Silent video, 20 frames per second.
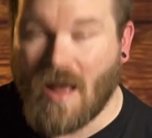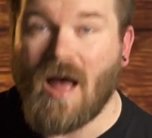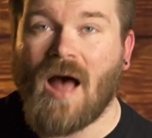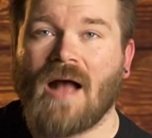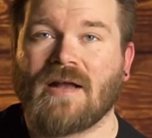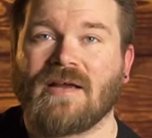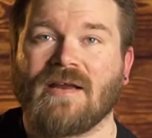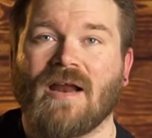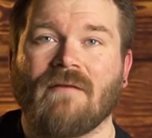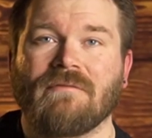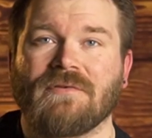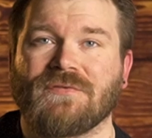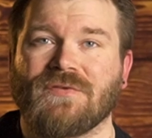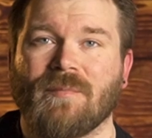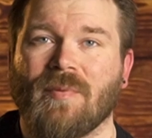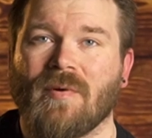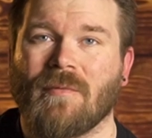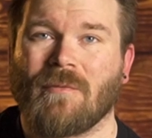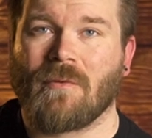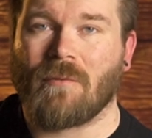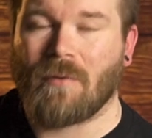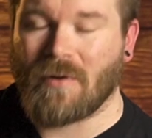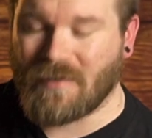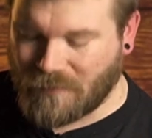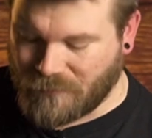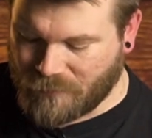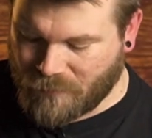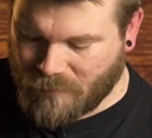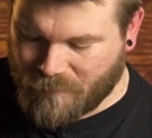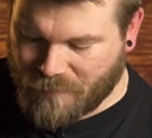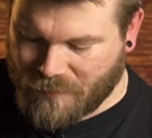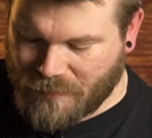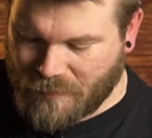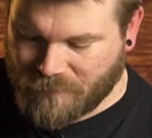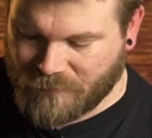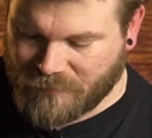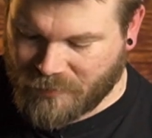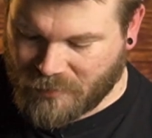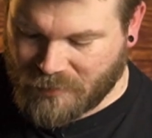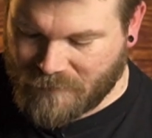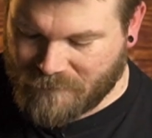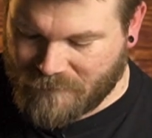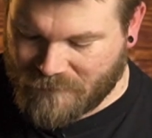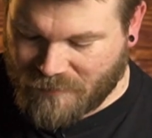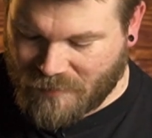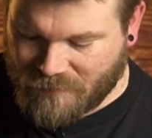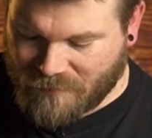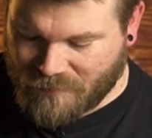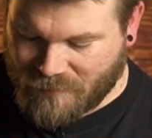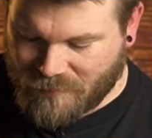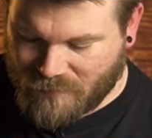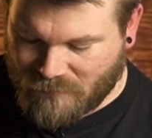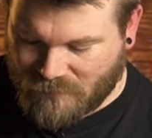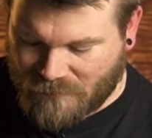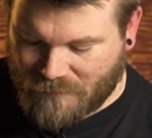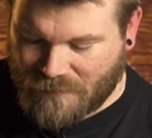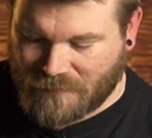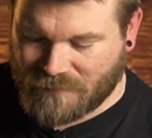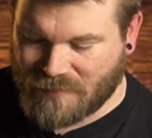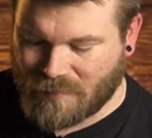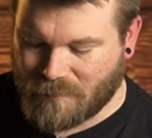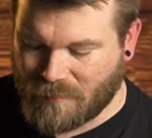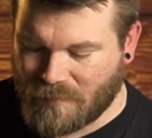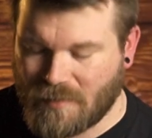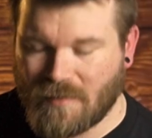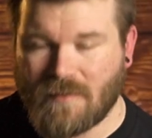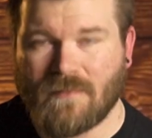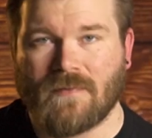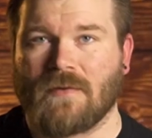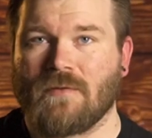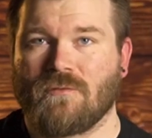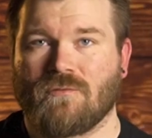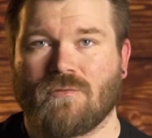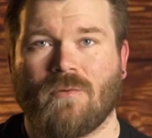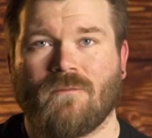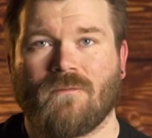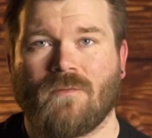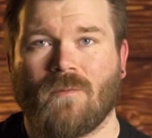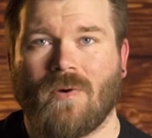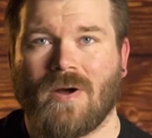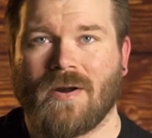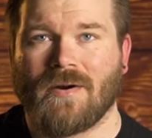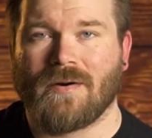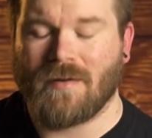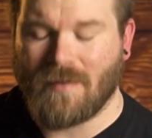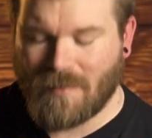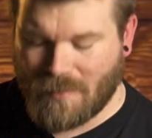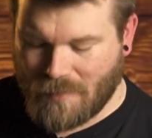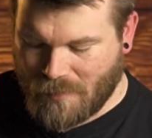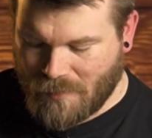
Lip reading: I could obviously put more work into it, but I'm just going to leave this as it is, and that's going to be the control for water.